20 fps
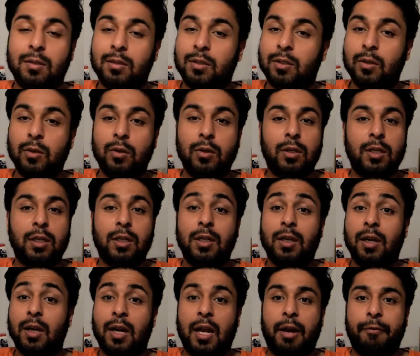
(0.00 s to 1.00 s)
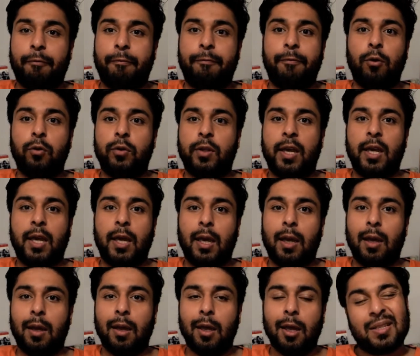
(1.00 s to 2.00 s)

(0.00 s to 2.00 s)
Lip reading: dude, you're gonna have a field day here.